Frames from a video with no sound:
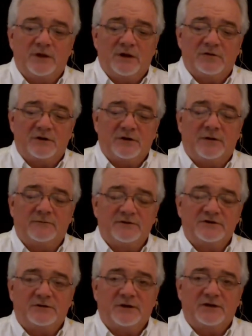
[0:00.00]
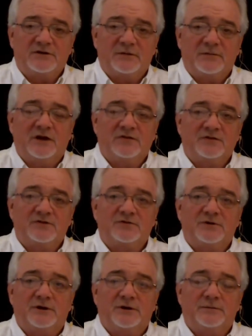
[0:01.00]
is our comfort zone actually begins to
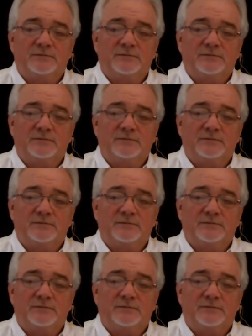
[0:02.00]
shrink.